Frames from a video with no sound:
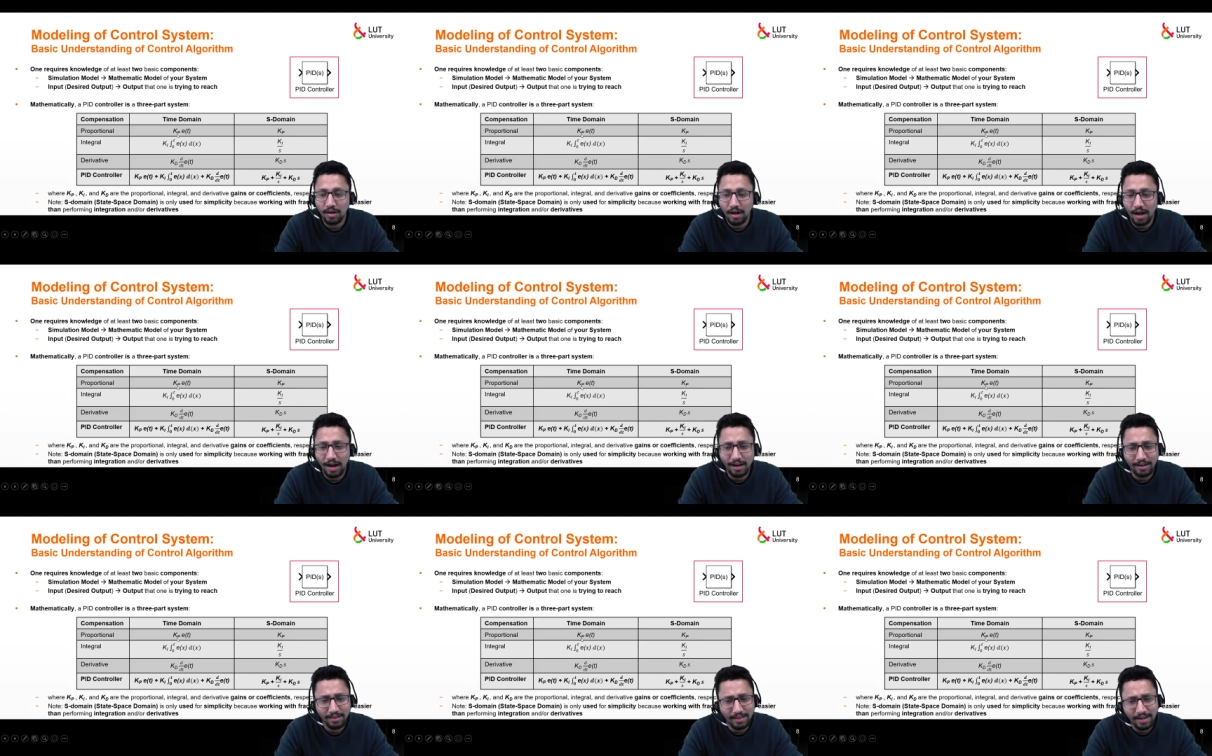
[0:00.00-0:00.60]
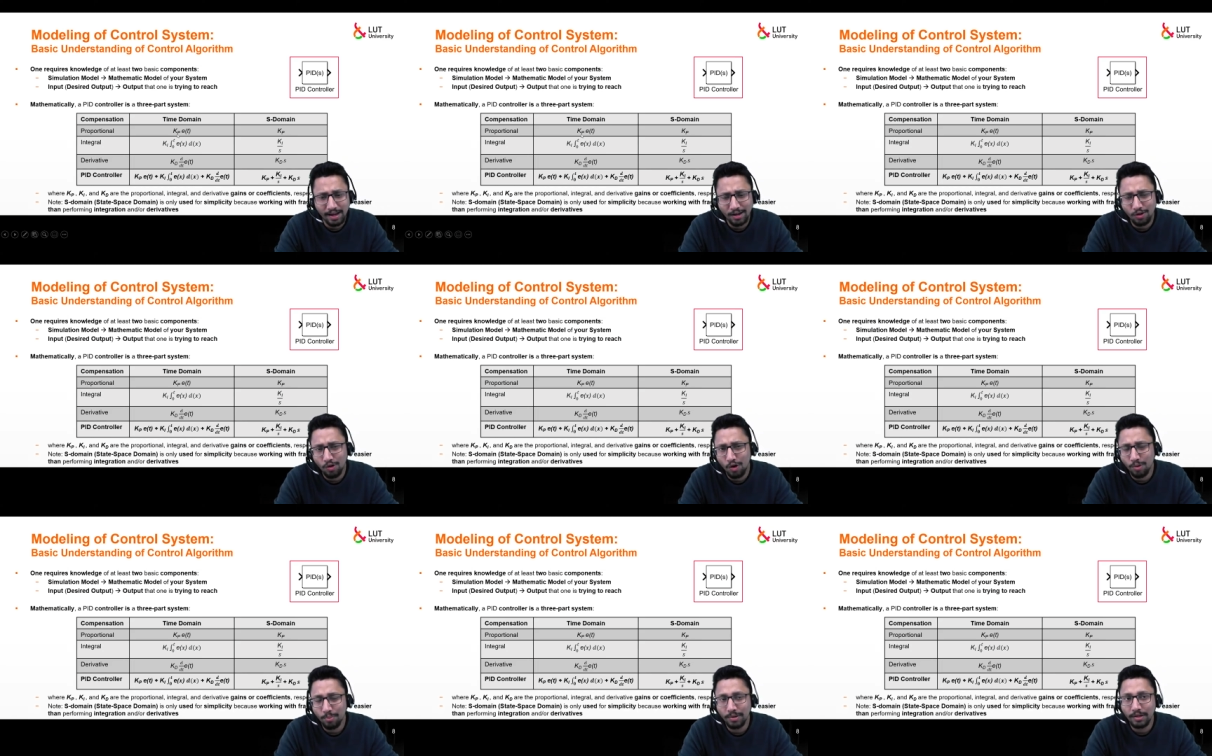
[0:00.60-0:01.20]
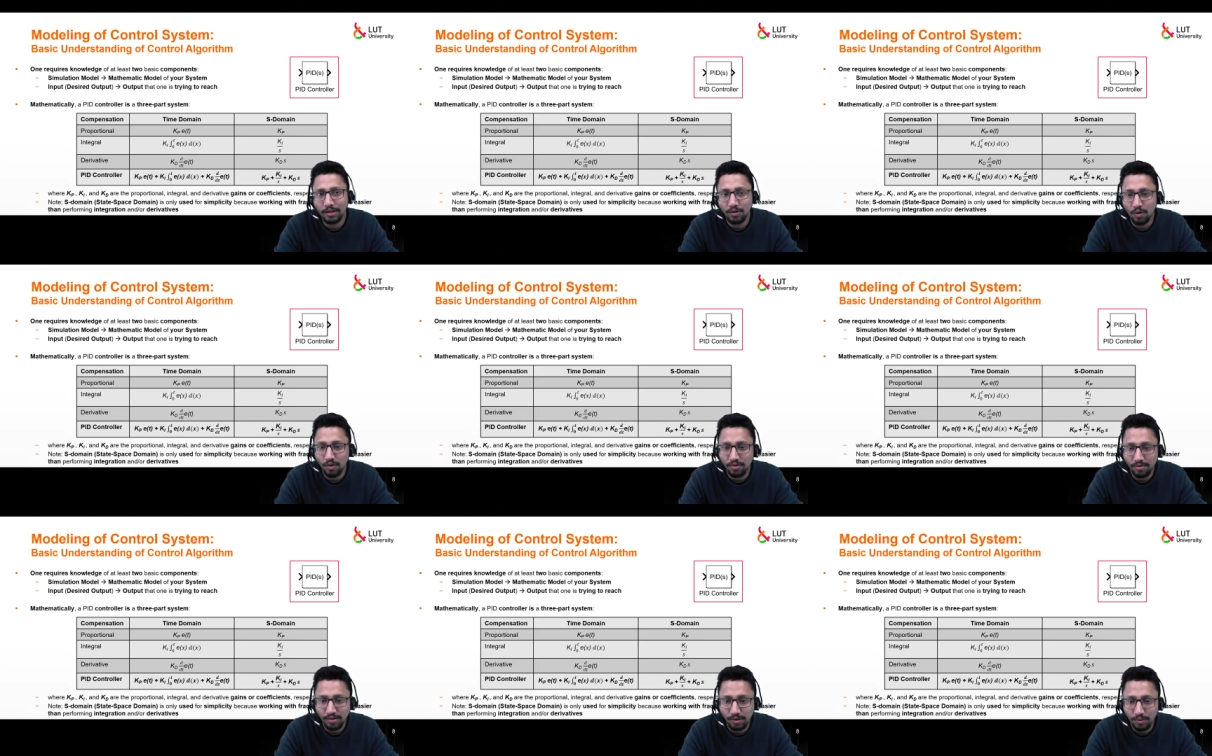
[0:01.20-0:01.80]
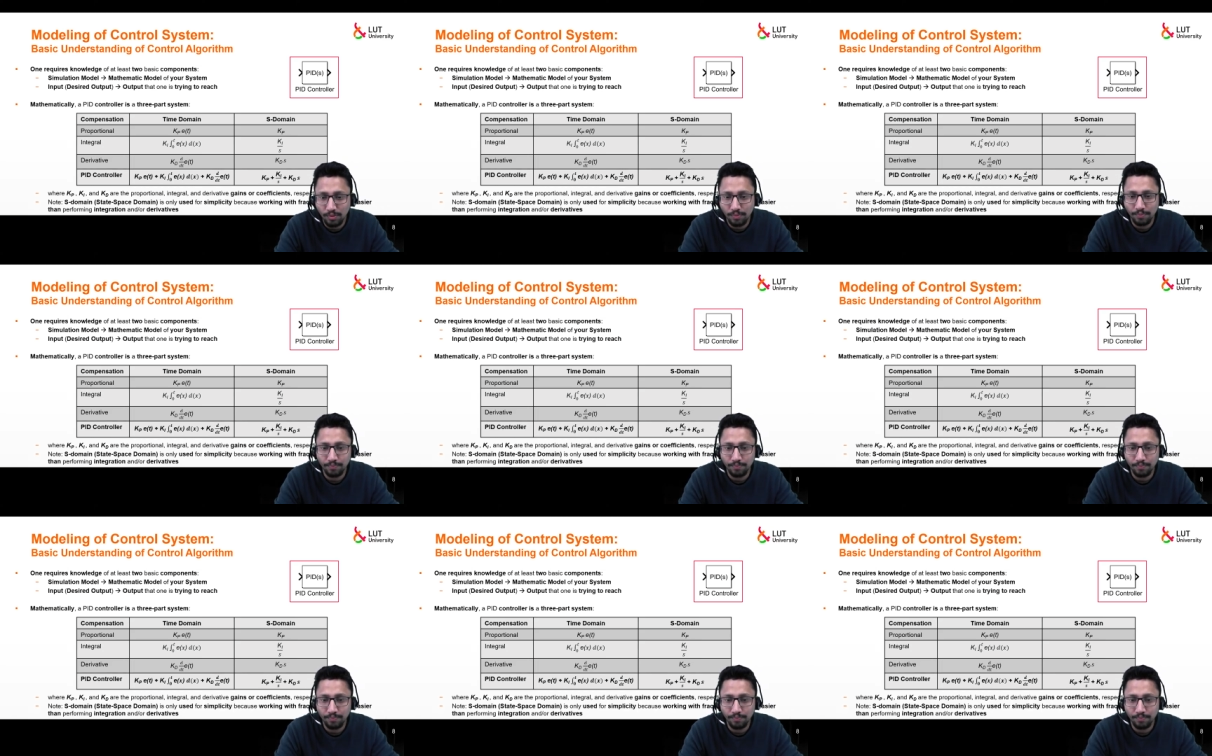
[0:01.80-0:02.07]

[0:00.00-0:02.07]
and they are normally non-zero.